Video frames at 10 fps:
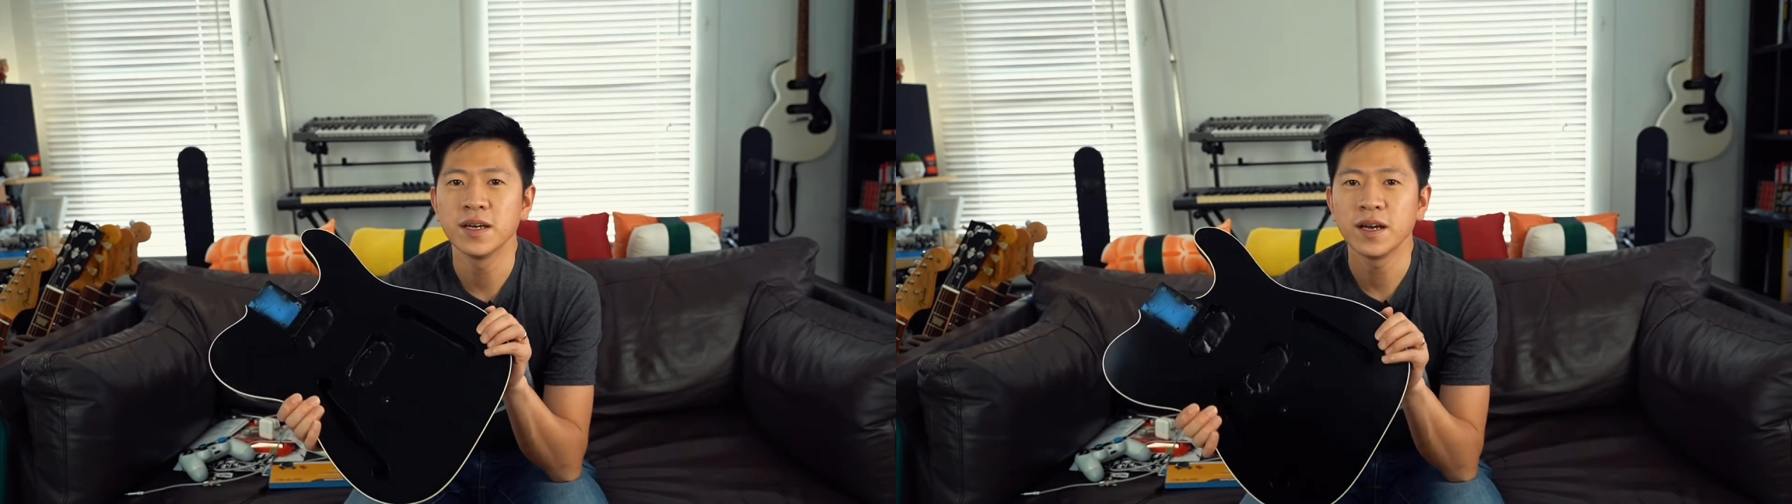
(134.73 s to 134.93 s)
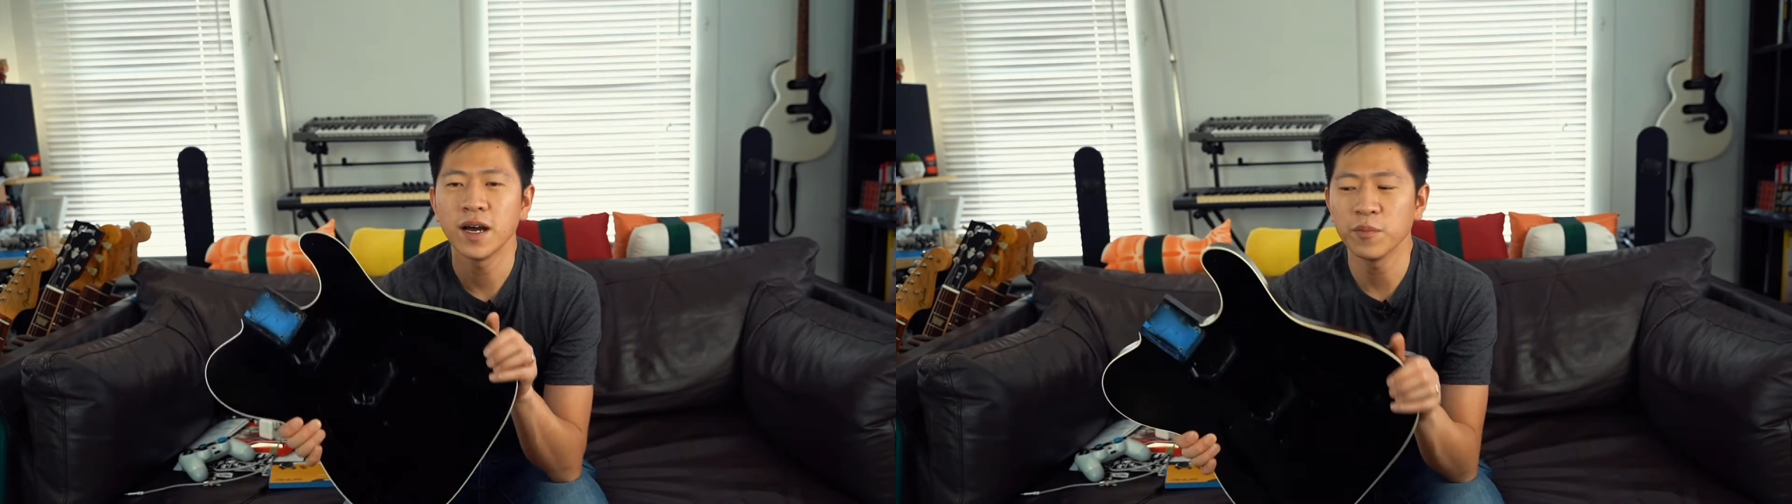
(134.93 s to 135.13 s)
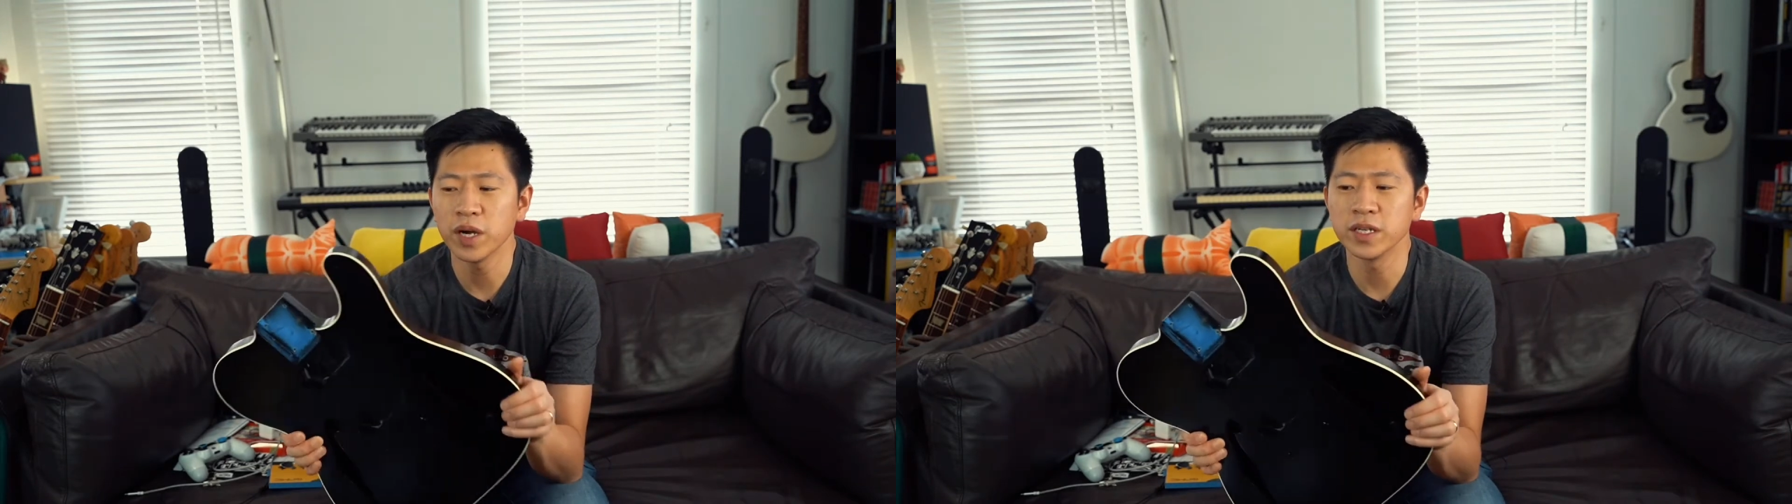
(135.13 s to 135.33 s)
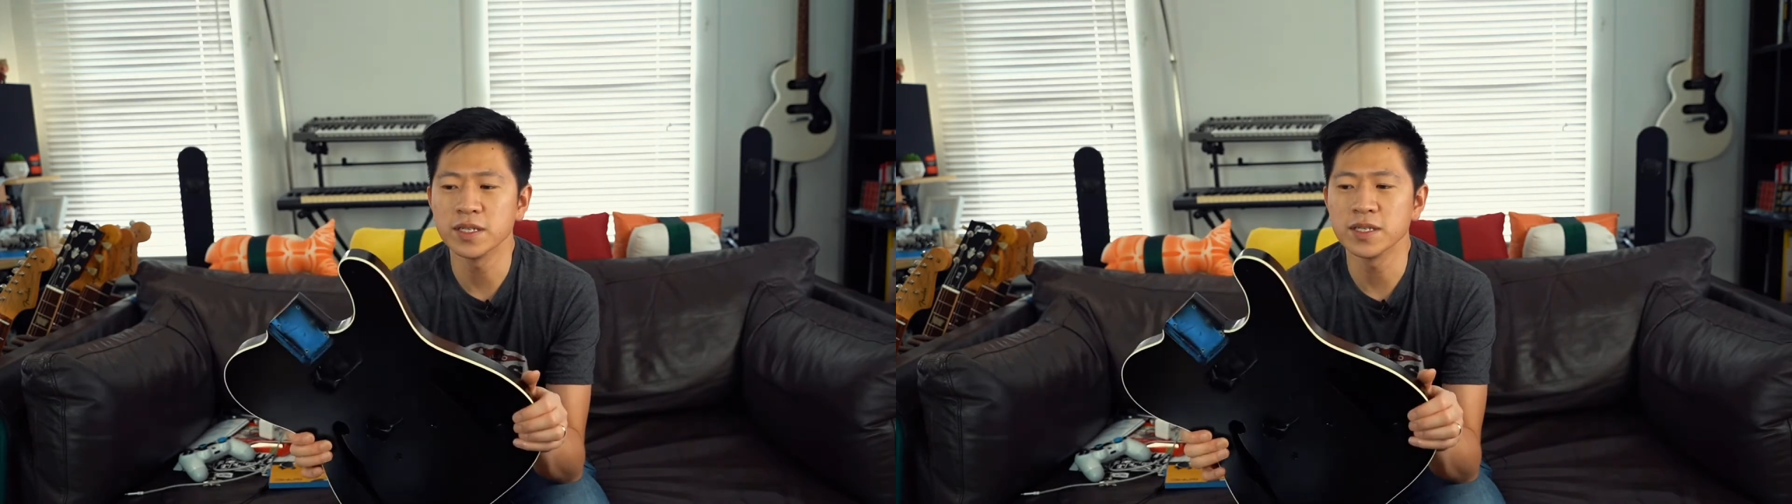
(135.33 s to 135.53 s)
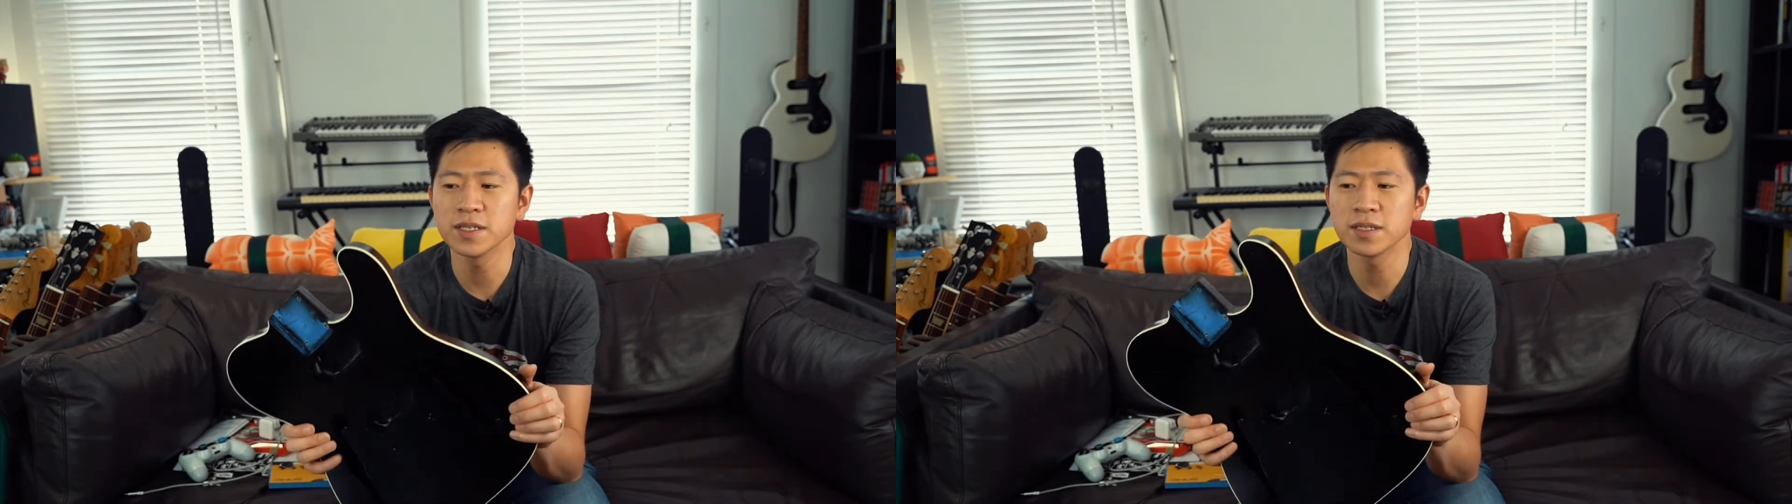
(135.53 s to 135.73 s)
I might
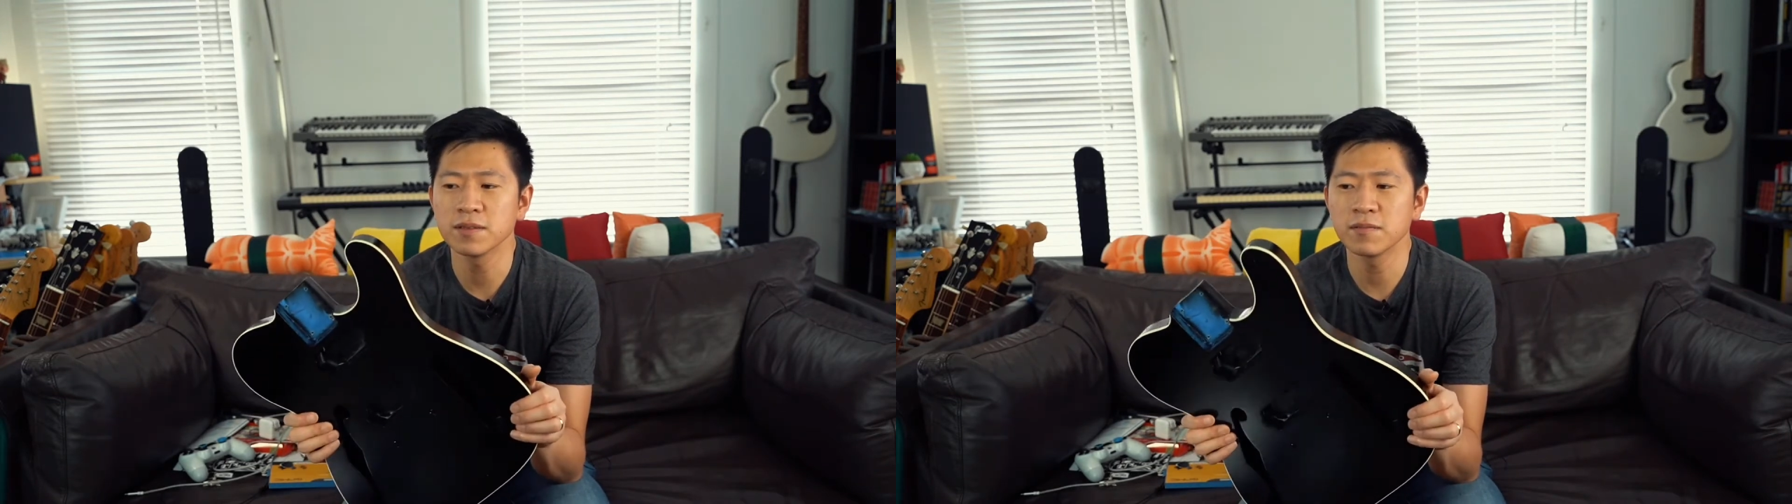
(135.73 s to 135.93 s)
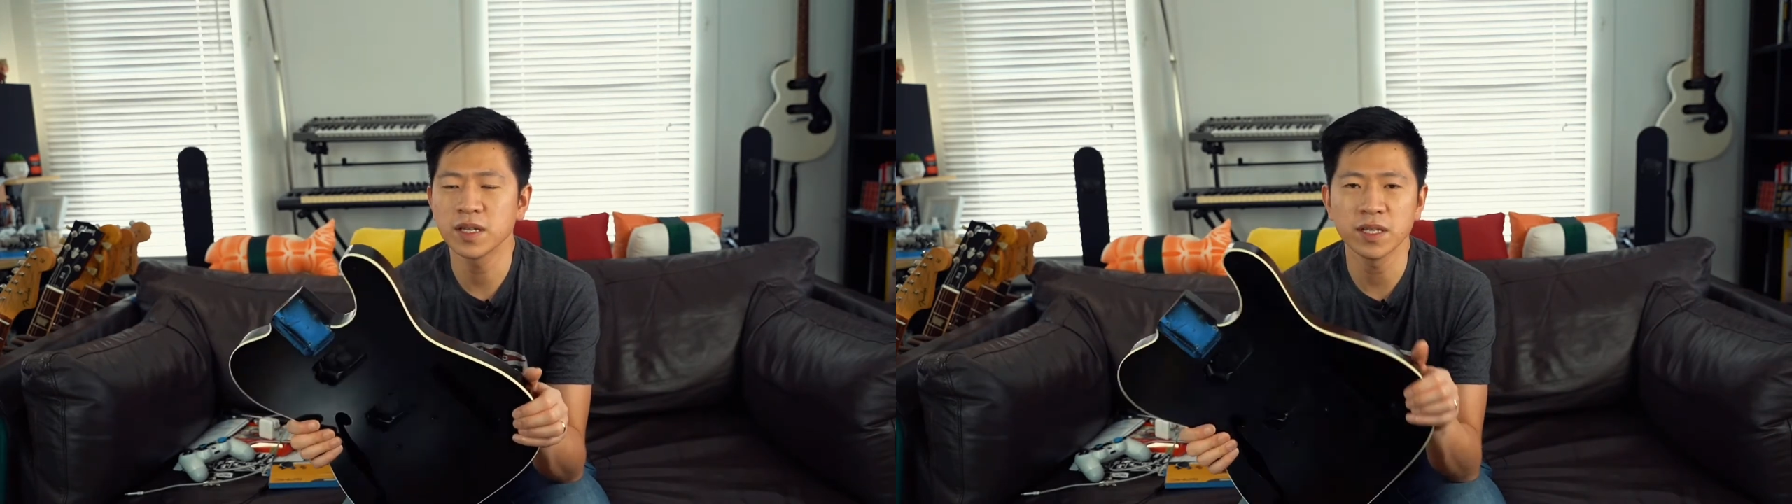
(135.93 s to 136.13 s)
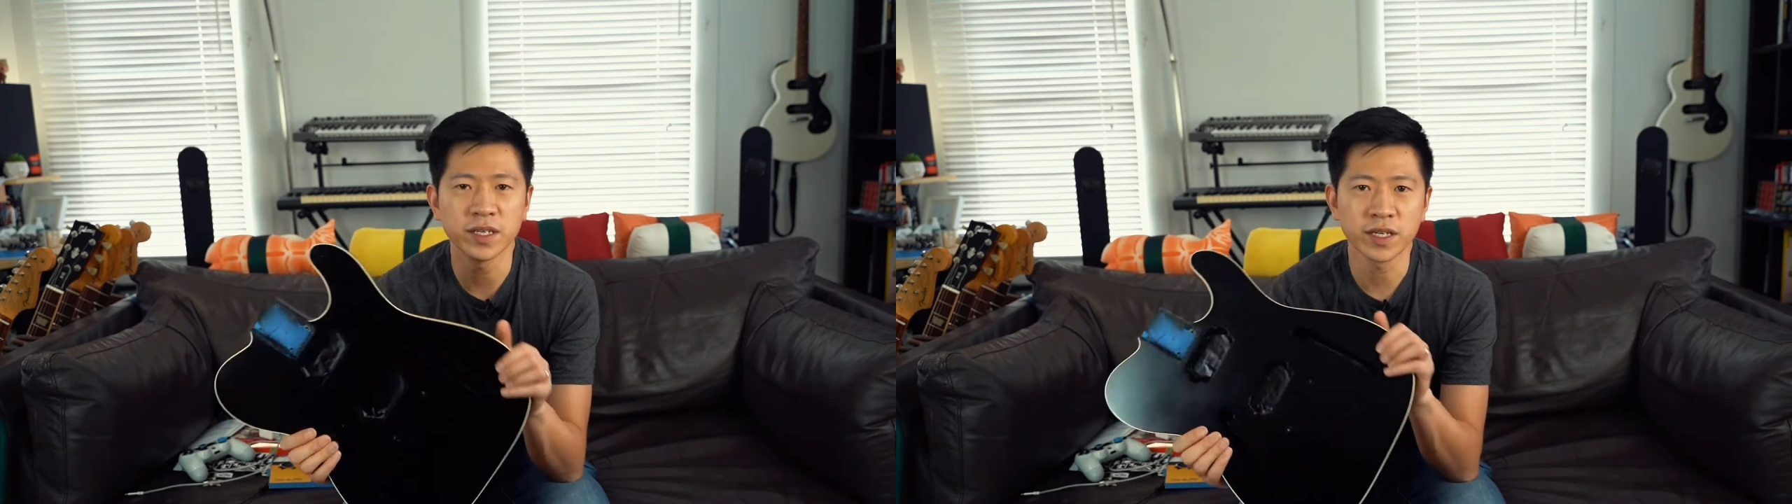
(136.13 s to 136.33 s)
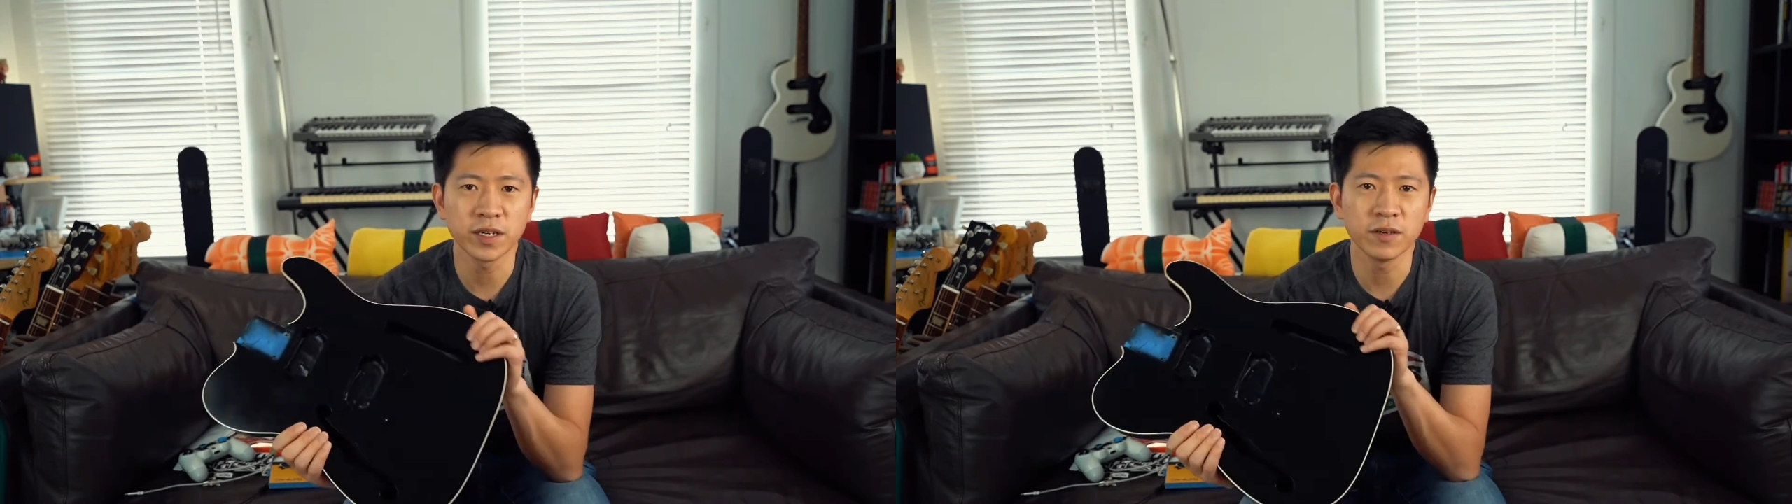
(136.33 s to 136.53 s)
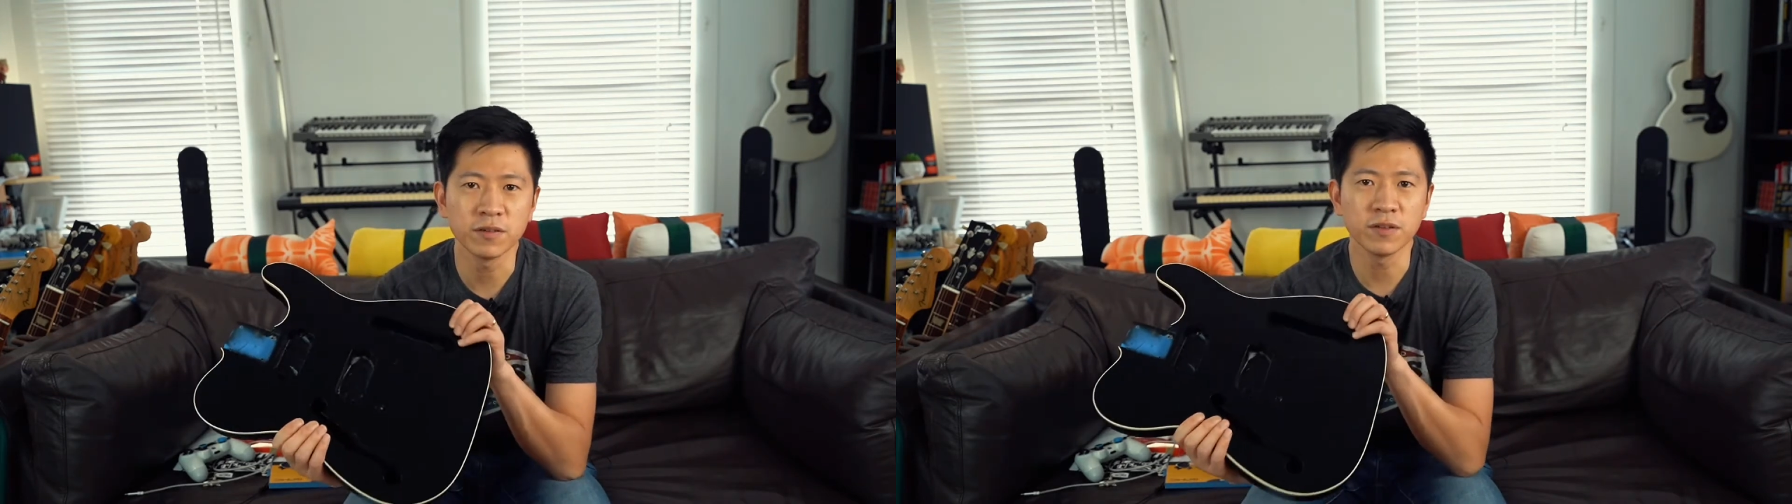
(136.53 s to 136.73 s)
just clear
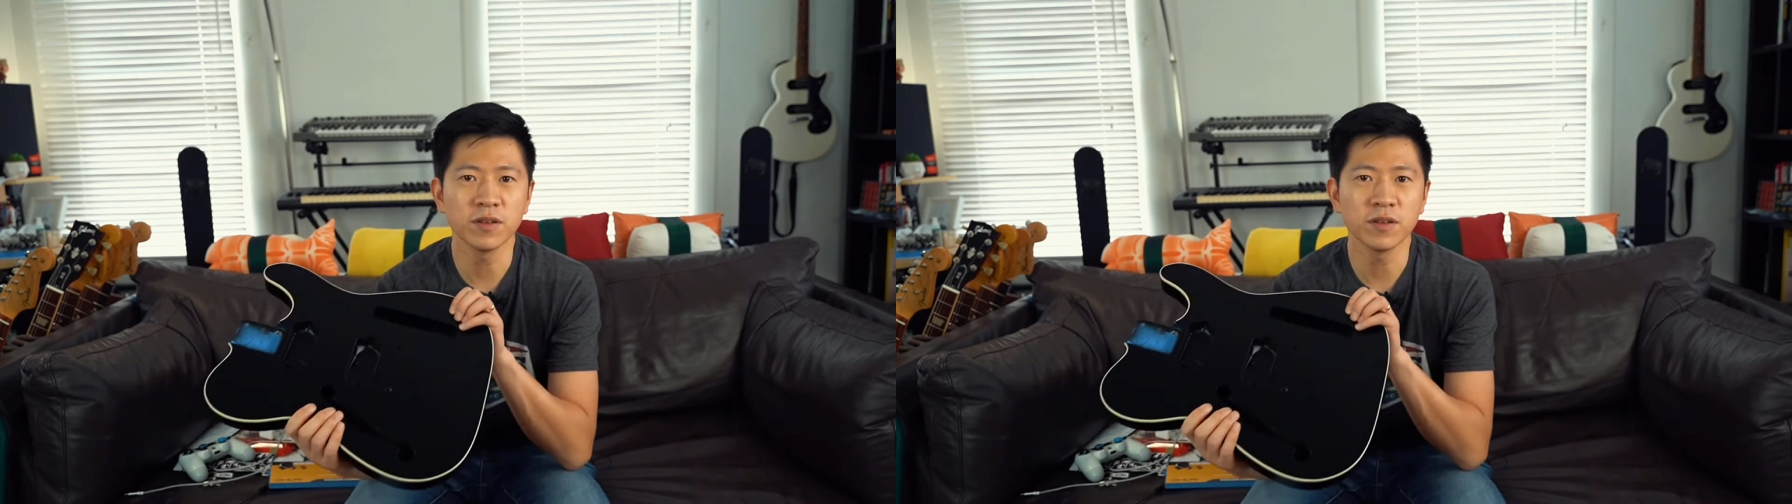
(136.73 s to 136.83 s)
coat